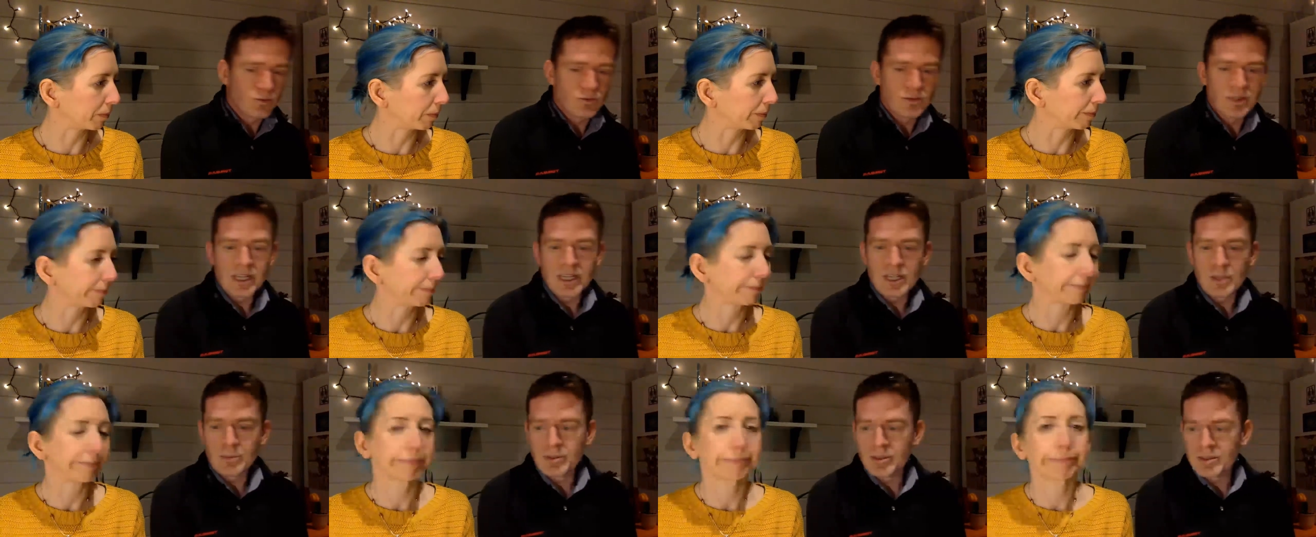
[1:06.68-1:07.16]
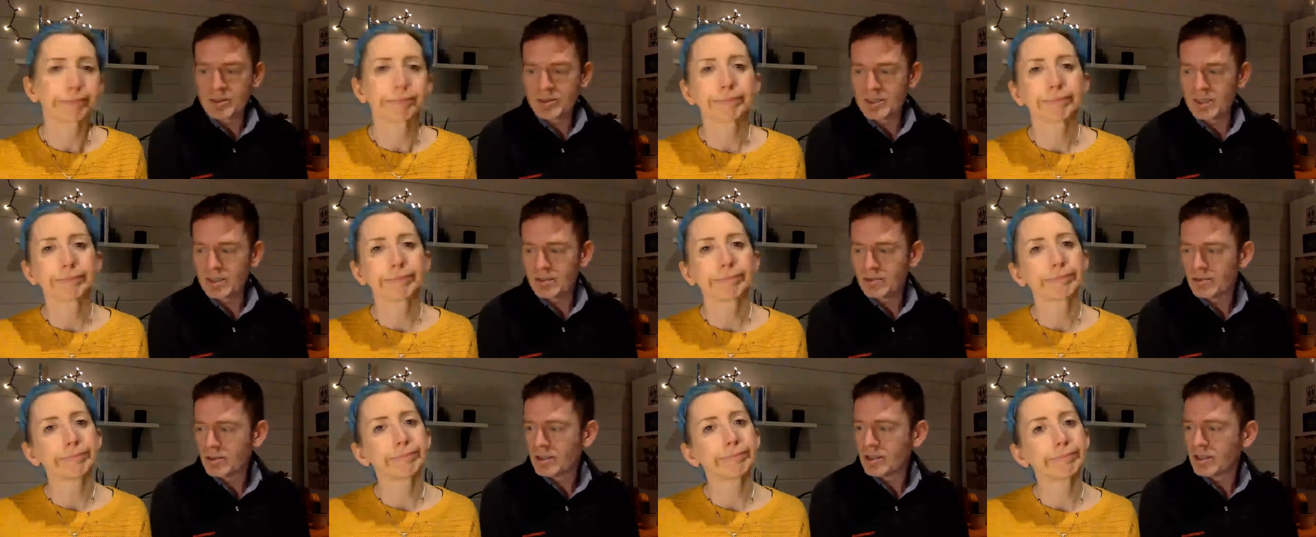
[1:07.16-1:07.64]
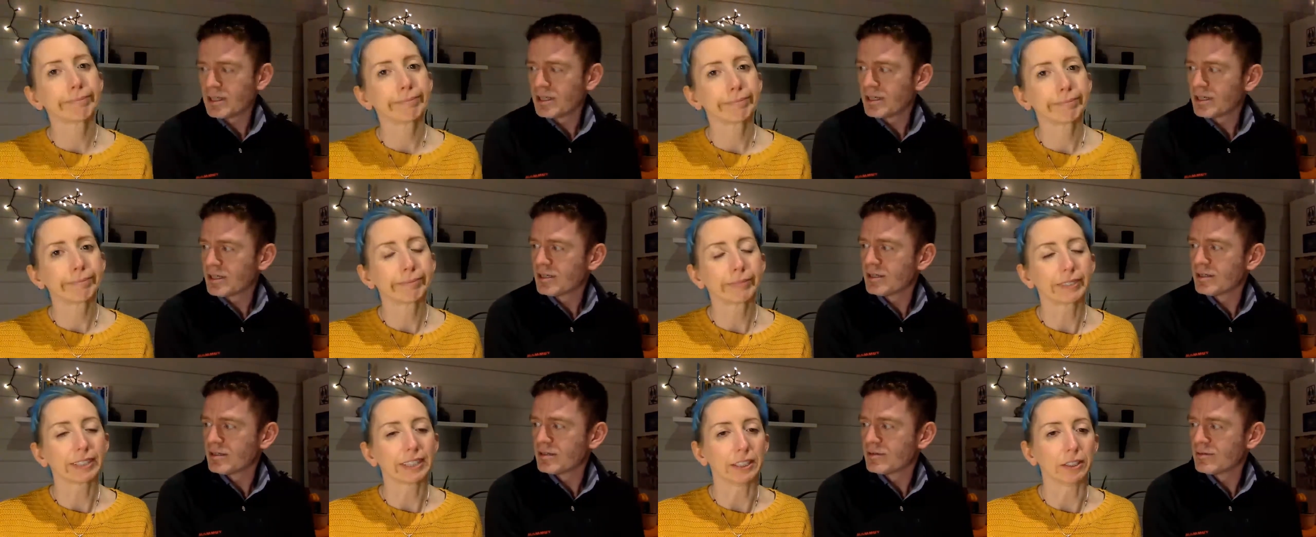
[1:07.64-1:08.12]
Speaker 1: Ladybird Central in
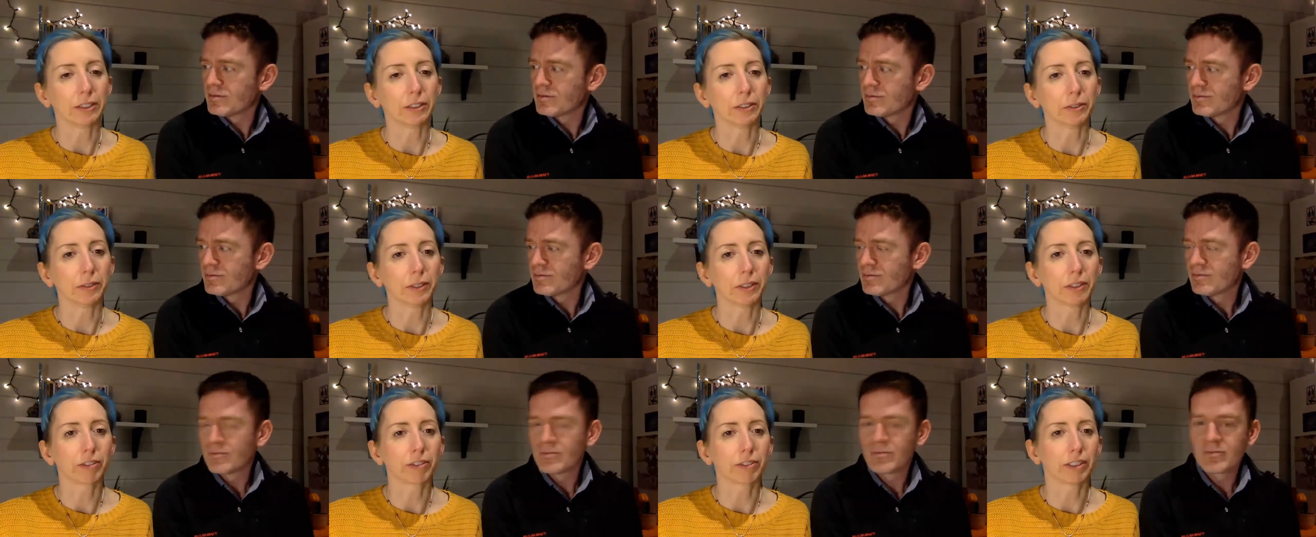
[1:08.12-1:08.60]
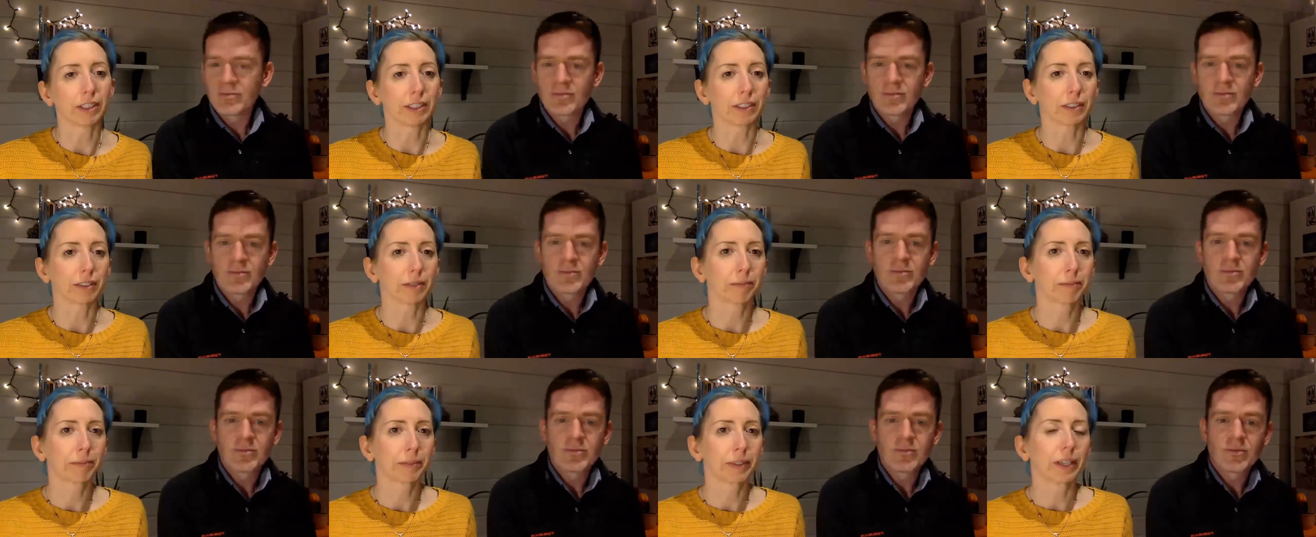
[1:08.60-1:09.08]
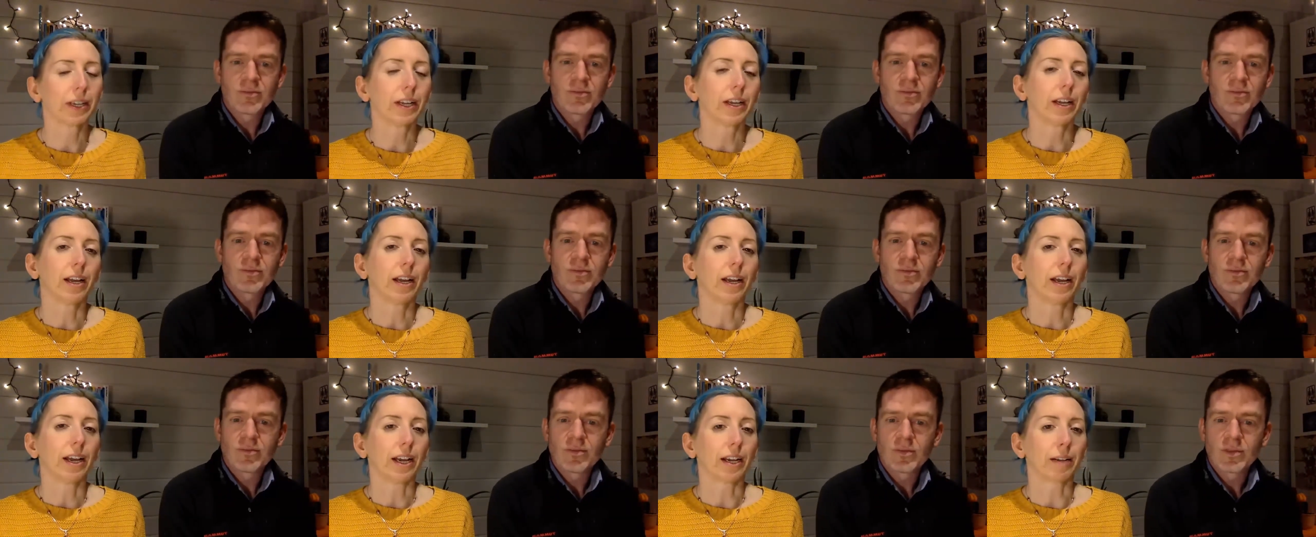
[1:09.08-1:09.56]
here.
Speaker 2: I know it's great.
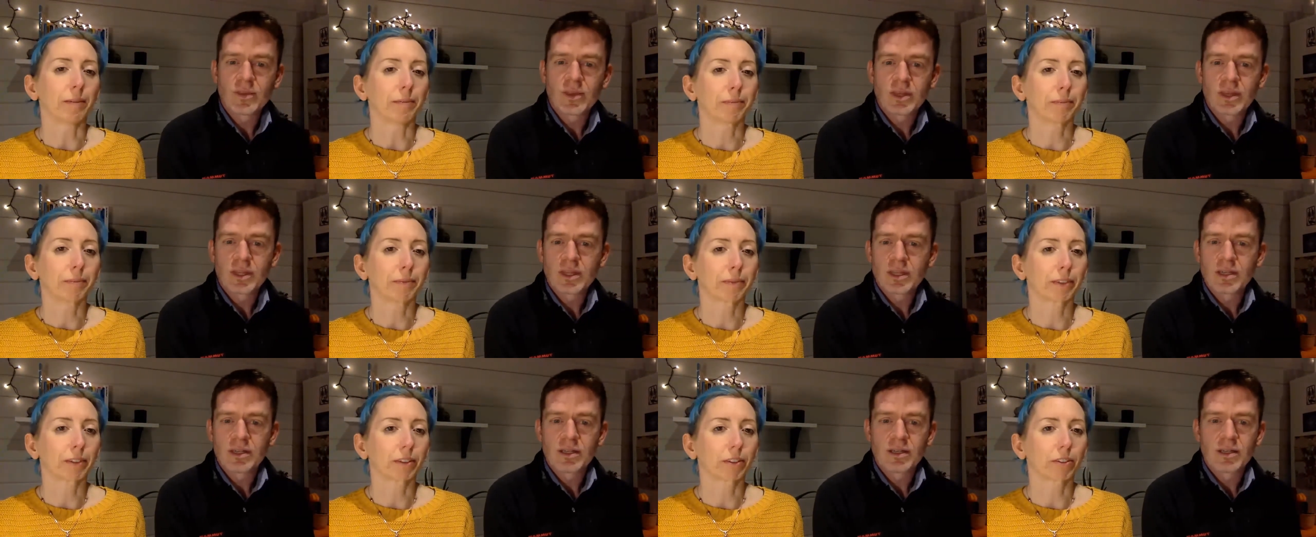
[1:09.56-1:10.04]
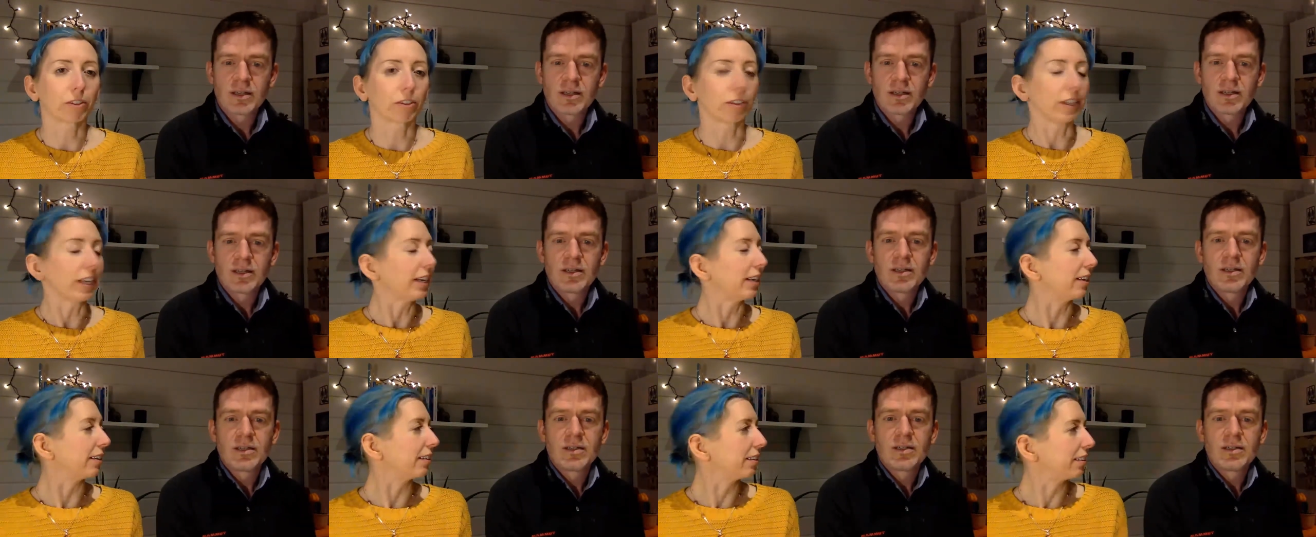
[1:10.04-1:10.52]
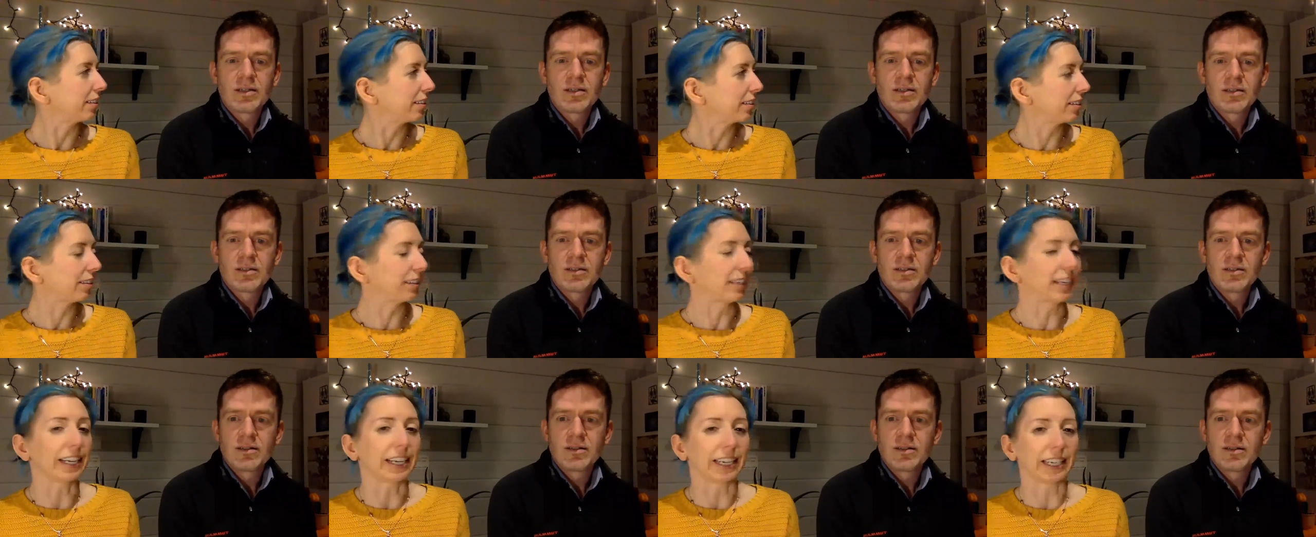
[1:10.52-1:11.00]
Um, so yeah,
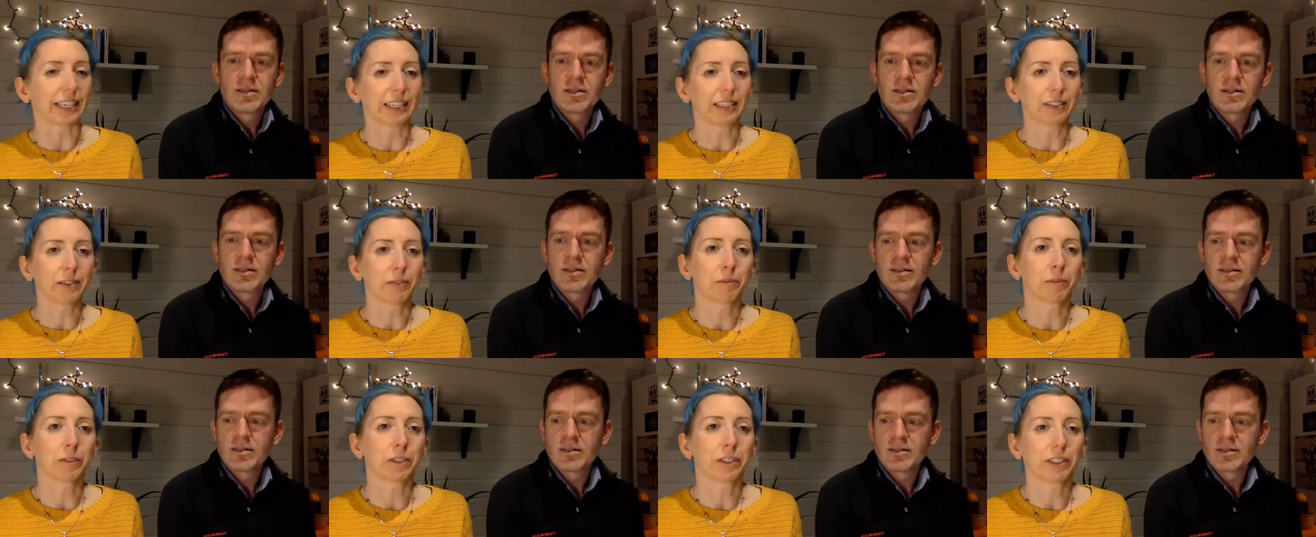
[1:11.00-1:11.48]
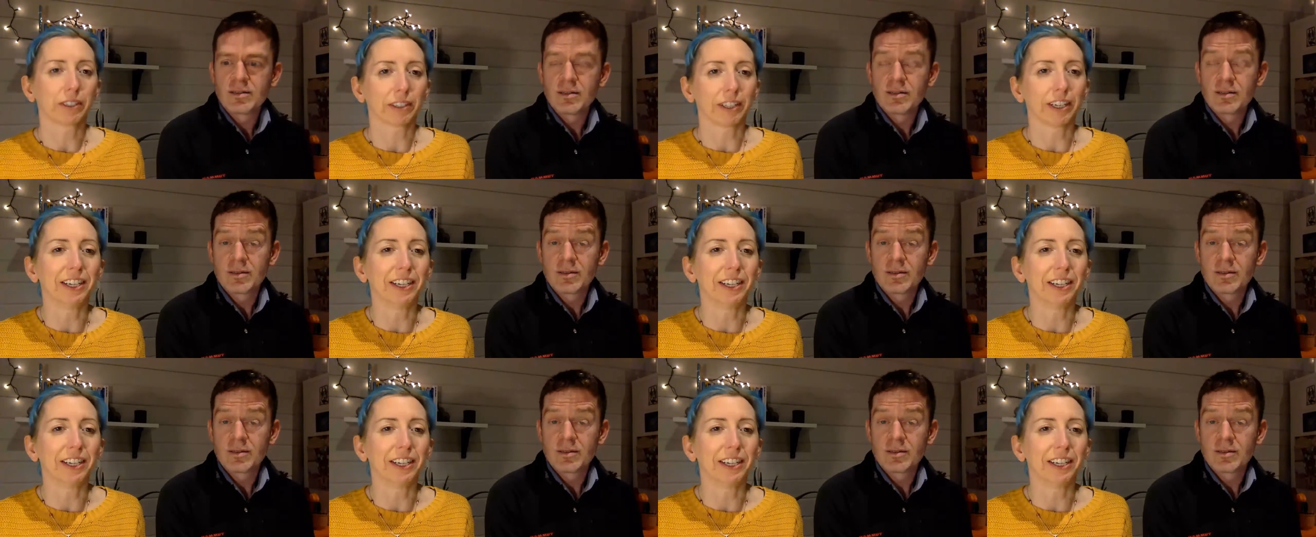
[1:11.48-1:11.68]
today we're